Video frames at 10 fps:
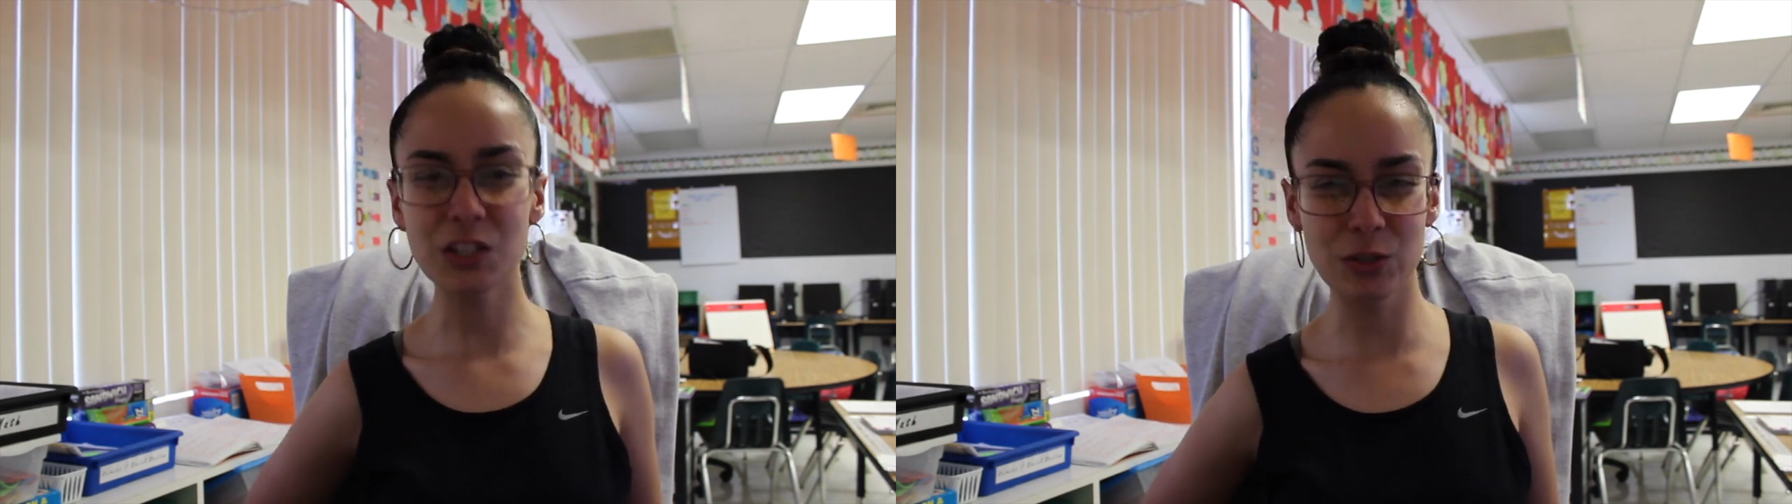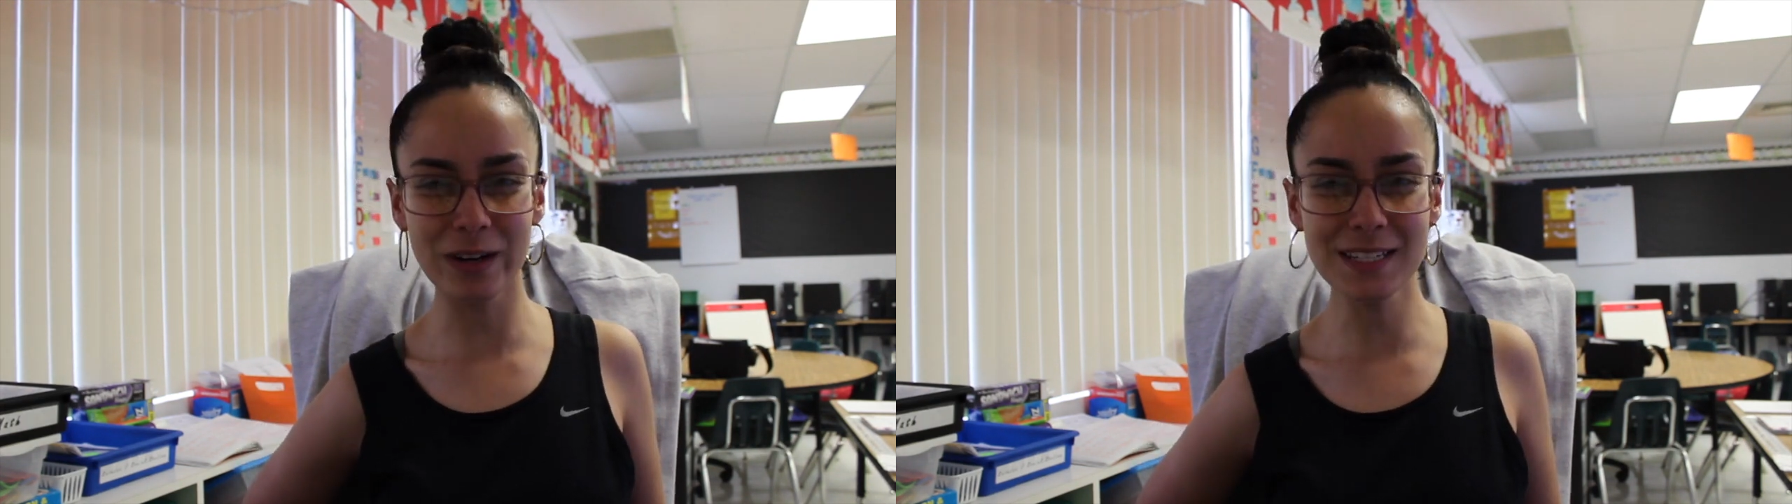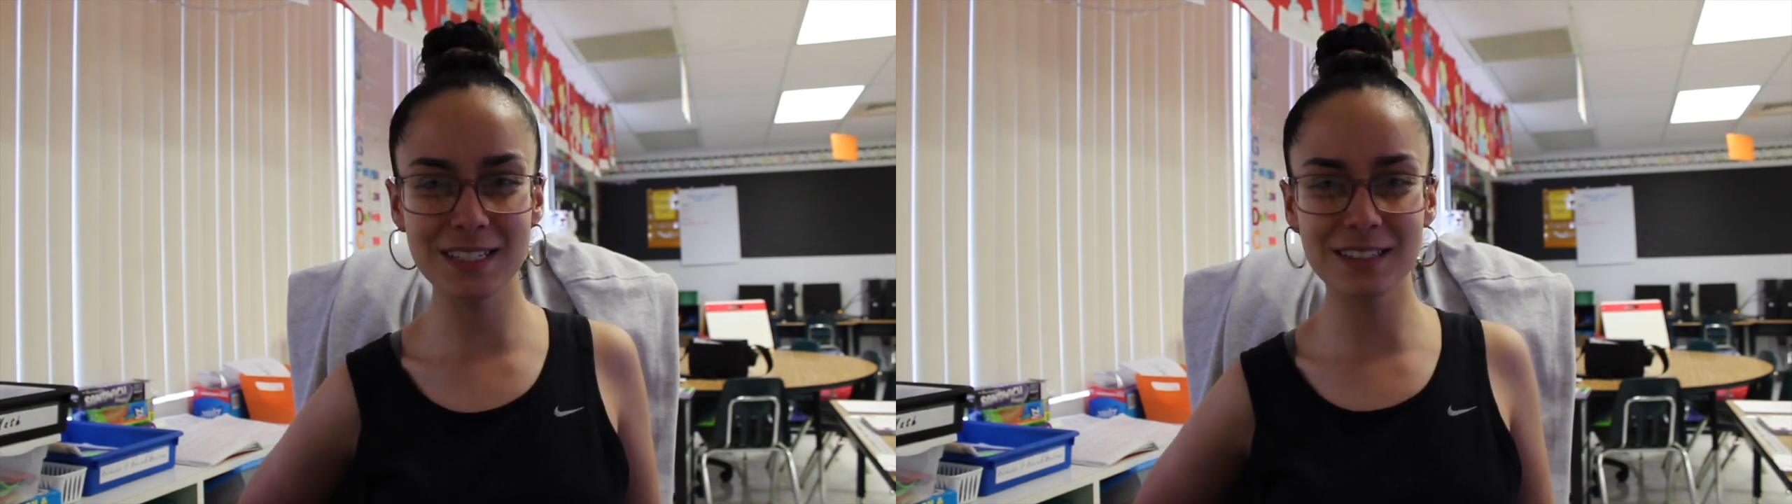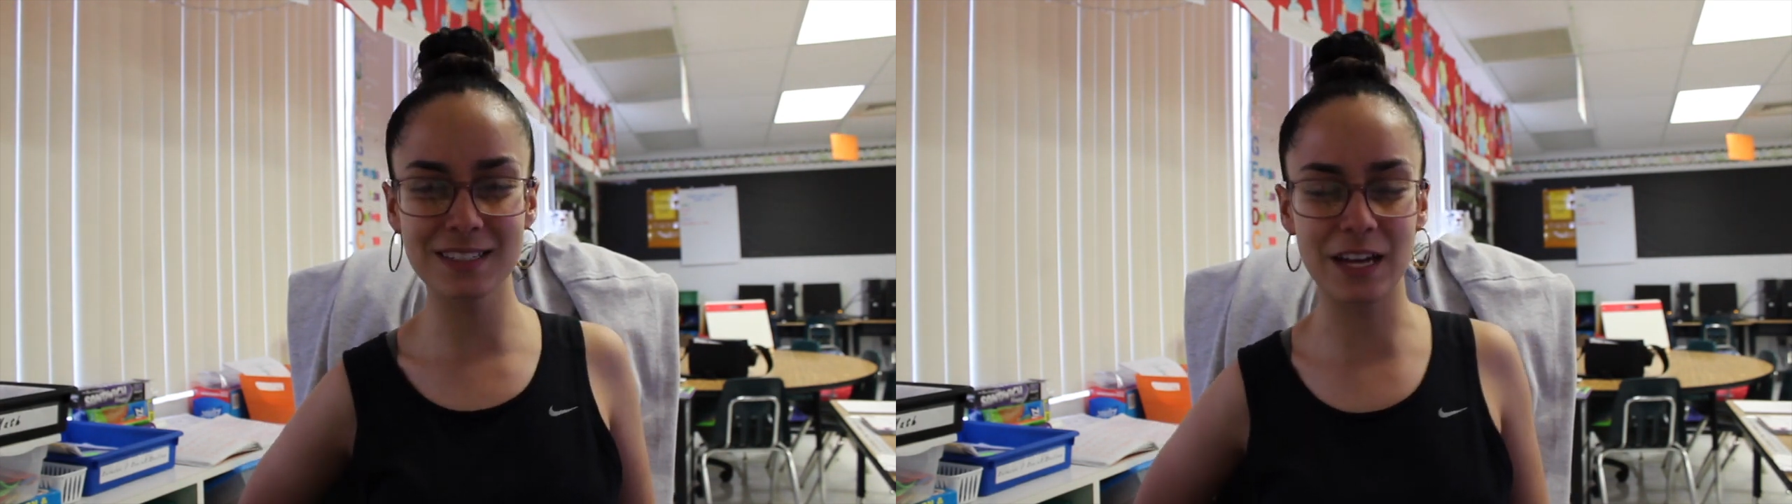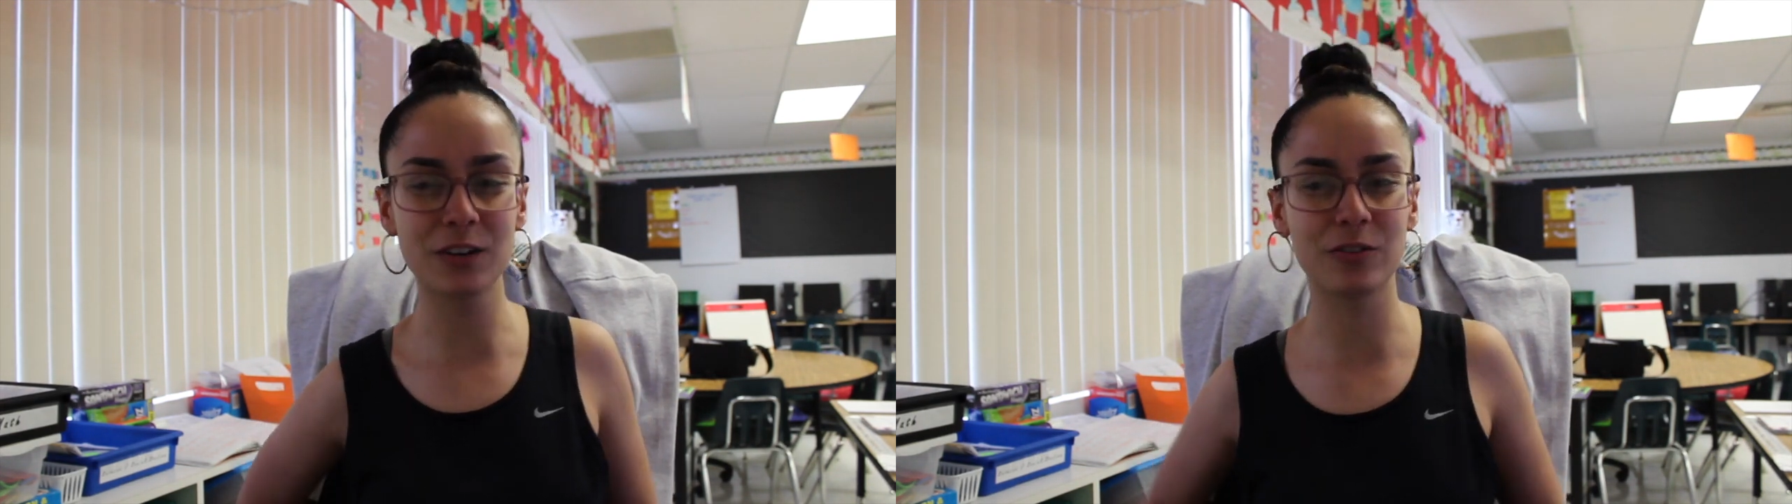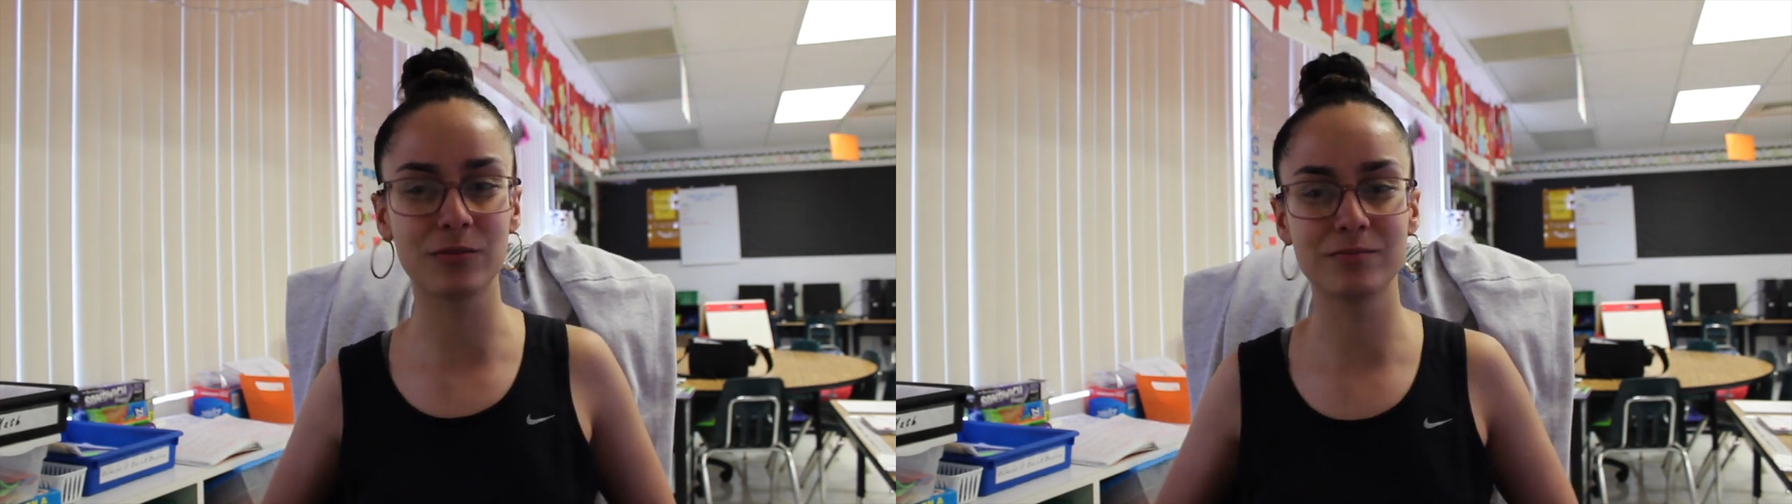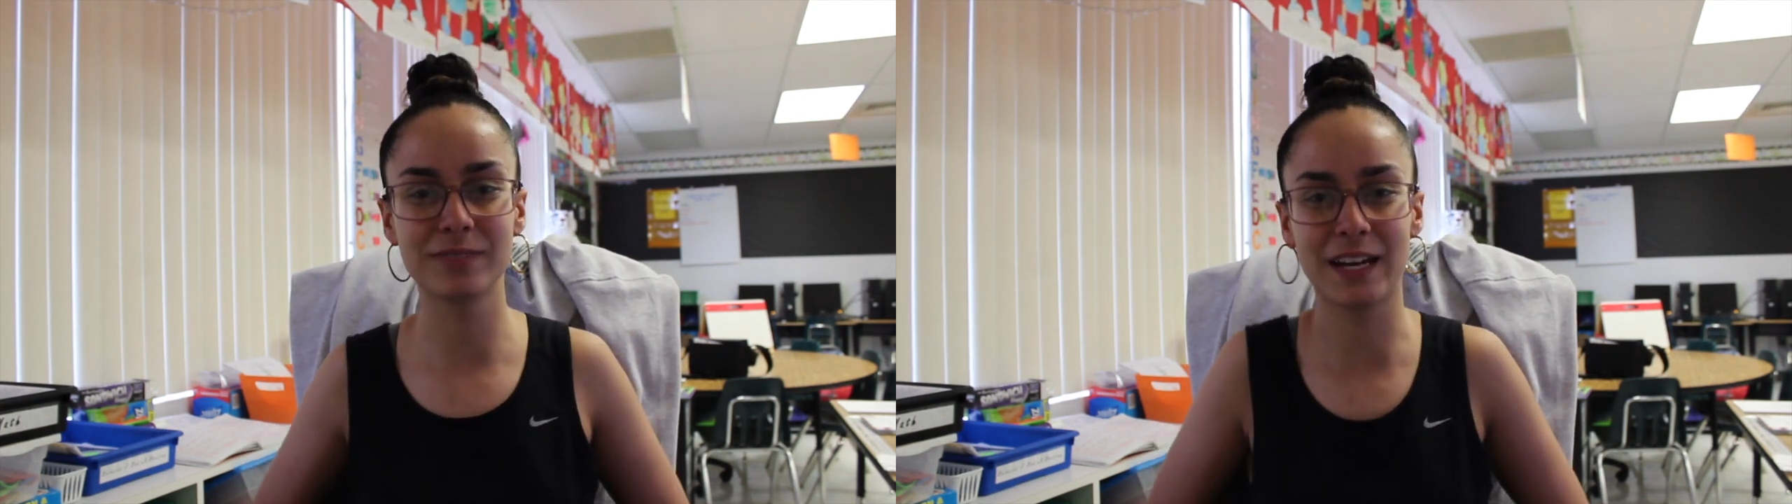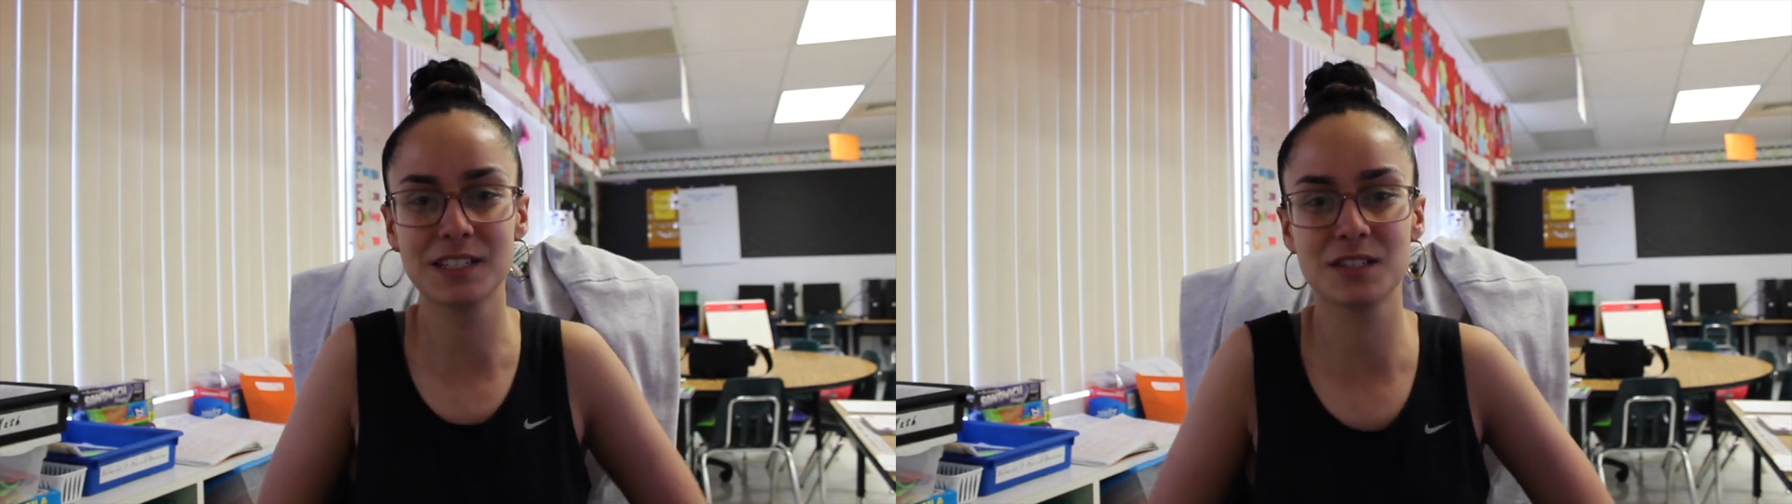Do you guys send
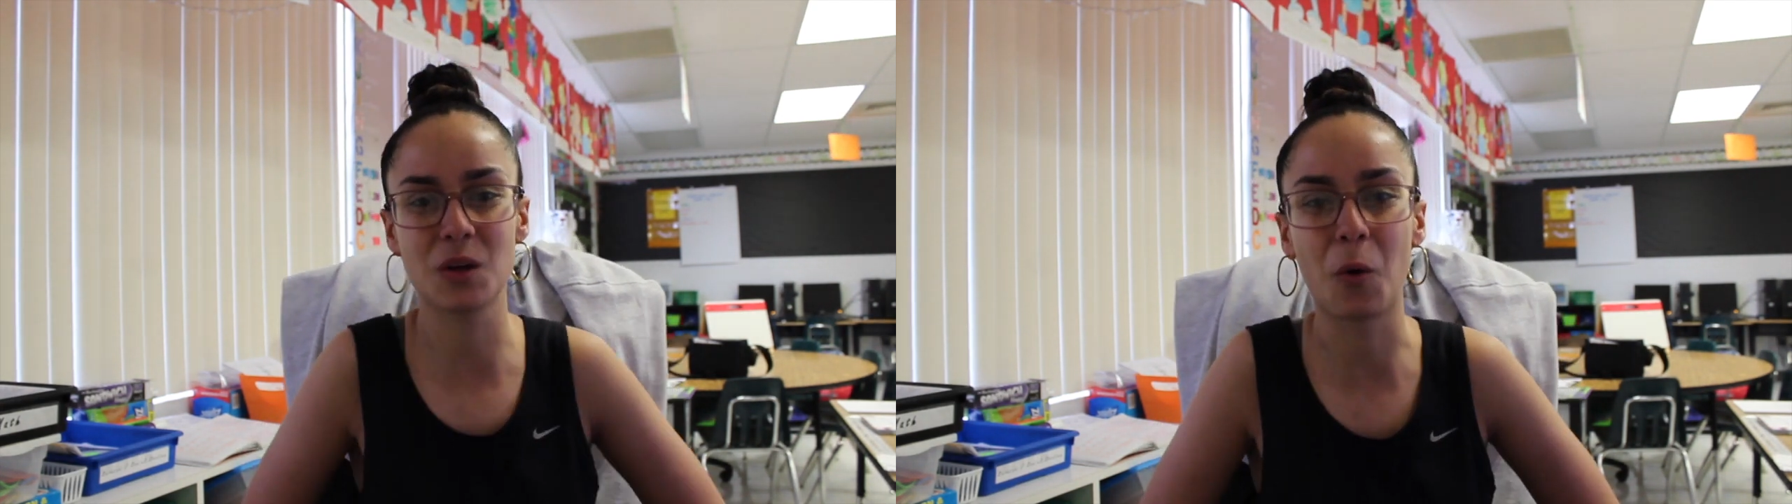tests